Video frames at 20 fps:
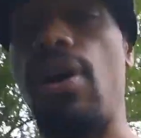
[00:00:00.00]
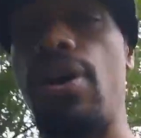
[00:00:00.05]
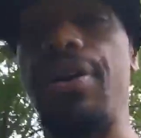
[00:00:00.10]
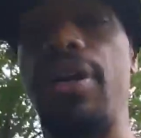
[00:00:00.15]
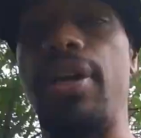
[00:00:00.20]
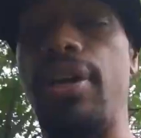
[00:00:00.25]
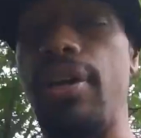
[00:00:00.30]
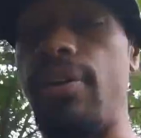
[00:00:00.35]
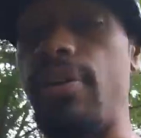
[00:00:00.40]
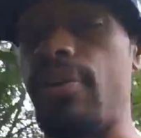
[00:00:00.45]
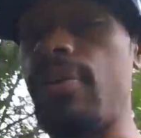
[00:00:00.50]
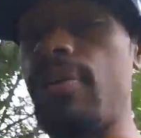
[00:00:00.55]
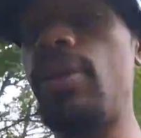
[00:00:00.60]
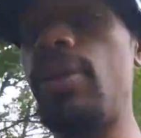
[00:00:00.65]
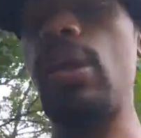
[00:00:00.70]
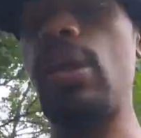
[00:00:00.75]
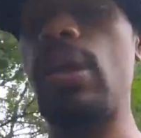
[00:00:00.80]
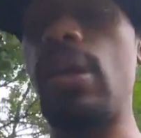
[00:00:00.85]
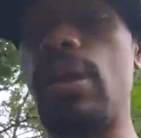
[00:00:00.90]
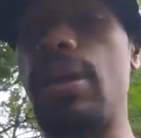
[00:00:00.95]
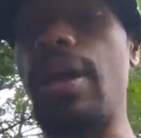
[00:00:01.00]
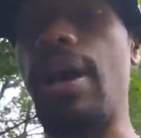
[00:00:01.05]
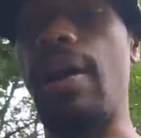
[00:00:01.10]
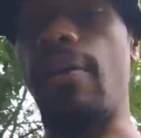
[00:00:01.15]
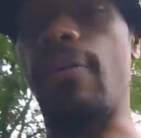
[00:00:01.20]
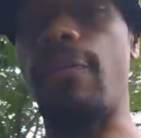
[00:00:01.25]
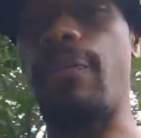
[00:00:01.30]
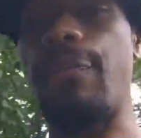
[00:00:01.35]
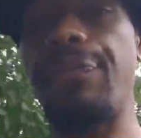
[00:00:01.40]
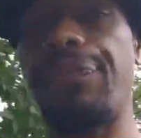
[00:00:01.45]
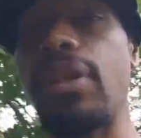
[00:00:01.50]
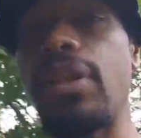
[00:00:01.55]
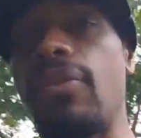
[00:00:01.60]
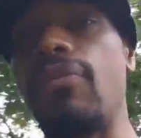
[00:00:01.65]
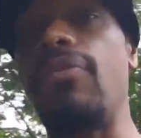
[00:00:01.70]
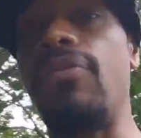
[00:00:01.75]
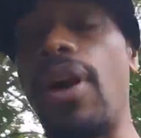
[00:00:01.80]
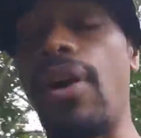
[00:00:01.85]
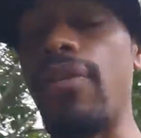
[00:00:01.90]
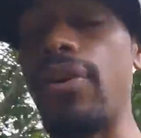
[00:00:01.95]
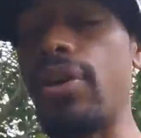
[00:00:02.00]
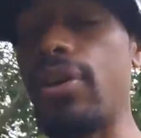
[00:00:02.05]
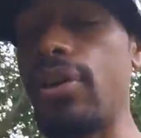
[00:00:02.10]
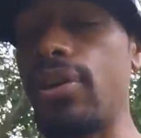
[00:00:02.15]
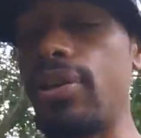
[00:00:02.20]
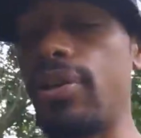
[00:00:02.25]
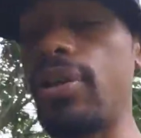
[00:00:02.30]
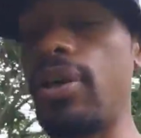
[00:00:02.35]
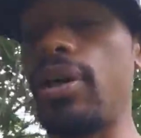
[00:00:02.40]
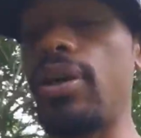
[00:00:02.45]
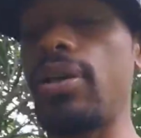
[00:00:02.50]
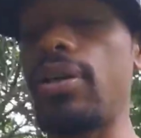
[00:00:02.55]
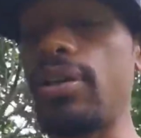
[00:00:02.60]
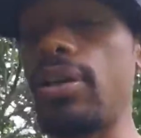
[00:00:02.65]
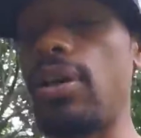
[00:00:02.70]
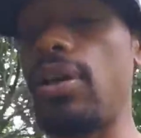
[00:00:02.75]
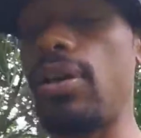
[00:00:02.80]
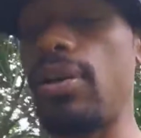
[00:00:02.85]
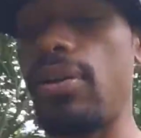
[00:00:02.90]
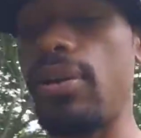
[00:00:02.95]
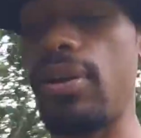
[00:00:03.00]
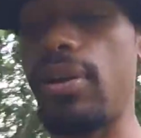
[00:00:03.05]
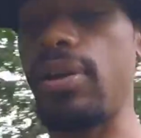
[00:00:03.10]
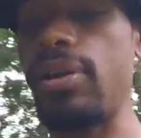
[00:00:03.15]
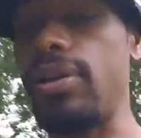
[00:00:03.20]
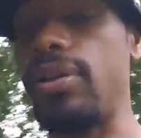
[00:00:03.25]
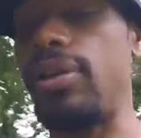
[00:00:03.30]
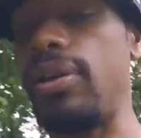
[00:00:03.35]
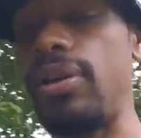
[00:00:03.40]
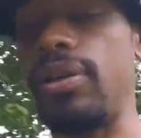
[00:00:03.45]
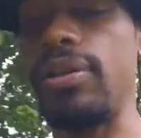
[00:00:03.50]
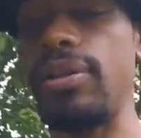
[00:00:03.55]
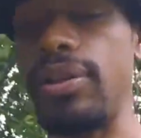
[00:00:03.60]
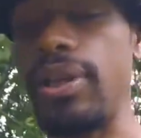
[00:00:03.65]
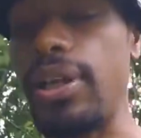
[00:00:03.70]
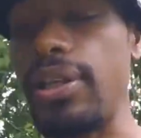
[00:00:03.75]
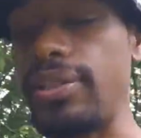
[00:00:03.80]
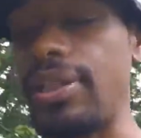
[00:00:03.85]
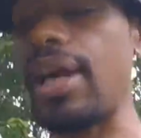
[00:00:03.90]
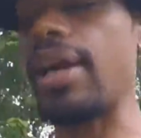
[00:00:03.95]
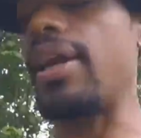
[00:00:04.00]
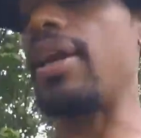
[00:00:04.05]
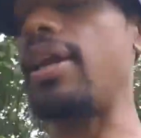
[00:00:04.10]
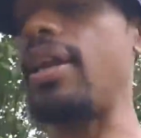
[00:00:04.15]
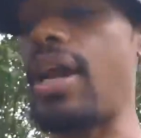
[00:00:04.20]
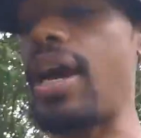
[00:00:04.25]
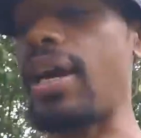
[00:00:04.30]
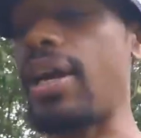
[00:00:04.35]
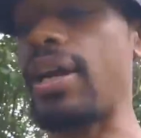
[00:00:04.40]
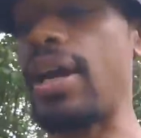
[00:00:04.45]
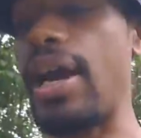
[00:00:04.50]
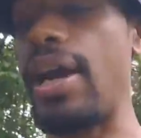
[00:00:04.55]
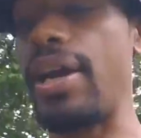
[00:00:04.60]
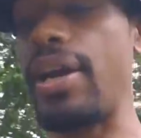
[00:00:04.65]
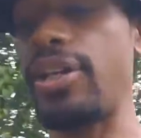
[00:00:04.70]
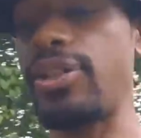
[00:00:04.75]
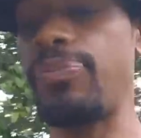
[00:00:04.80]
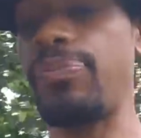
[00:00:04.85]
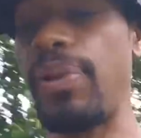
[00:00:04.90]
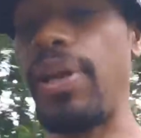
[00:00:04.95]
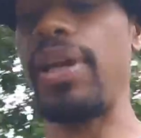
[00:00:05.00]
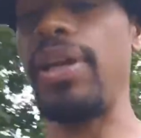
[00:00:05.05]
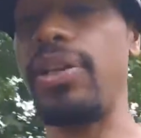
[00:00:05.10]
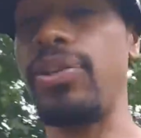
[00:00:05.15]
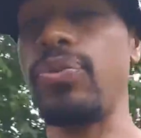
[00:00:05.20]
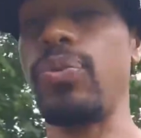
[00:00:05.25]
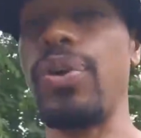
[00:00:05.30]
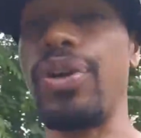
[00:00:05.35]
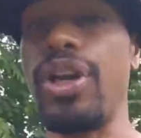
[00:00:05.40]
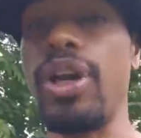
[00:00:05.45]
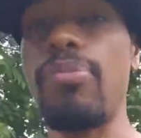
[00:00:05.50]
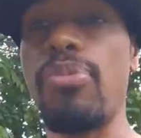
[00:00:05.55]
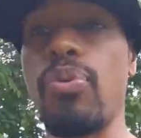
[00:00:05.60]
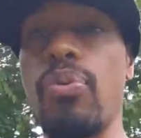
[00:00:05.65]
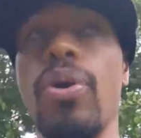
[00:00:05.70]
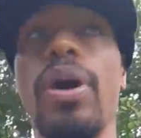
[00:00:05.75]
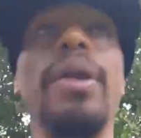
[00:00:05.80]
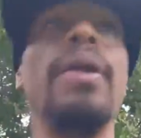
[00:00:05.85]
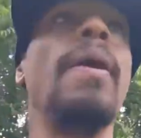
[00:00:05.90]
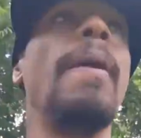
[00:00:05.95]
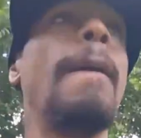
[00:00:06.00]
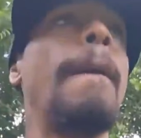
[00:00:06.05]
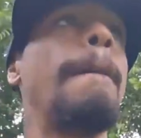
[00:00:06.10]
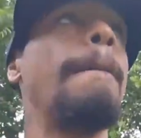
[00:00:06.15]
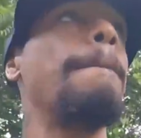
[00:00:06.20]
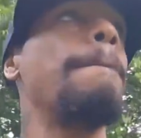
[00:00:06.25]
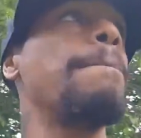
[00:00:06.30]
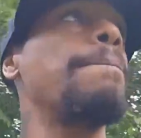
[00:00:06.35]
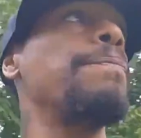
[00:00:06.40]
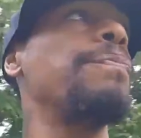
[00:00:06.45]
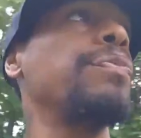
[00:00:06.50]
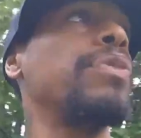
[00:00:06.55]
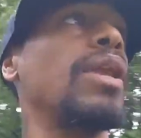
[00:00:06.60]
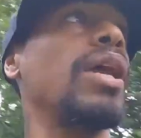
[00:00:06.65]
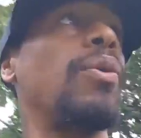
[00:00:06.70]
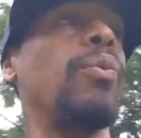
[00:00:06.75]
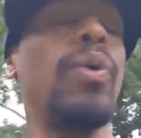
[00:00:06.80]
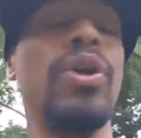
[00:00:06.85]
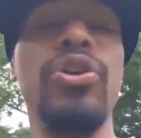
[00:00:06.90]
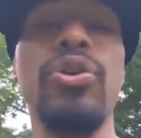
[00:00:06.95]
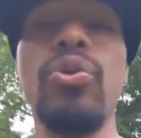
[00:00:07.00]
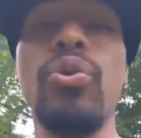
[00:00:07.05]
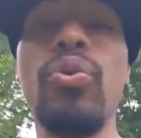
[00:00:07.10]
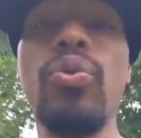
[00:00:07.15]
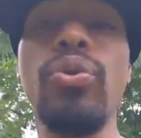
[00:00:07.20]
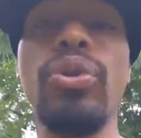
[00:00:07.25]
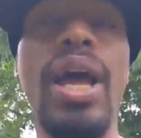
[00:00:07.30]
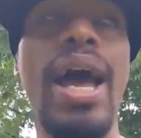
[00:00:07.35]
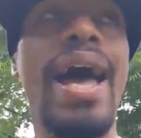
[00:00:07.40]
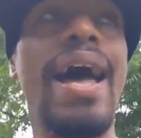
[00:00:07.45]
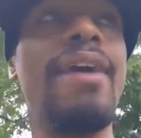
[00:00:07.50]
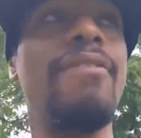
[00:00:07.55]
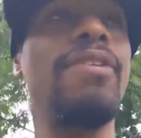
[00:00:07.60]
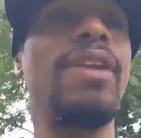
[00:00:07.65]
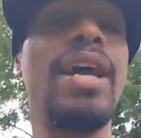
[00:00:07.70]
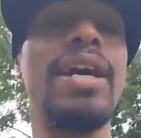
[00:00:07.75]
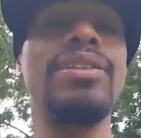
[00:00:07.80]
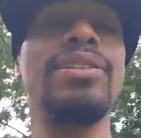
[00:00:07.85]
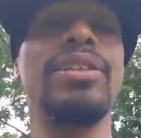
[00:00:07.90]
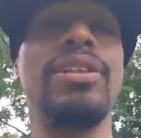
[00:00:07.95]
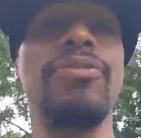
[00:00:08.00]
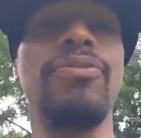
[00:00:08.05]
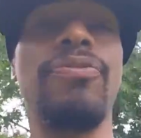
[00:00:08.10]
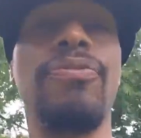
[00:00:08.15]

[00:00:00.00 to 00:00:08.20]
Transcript: on here. Now, very good things, and I can kind of explain each one. Number one, when you have less than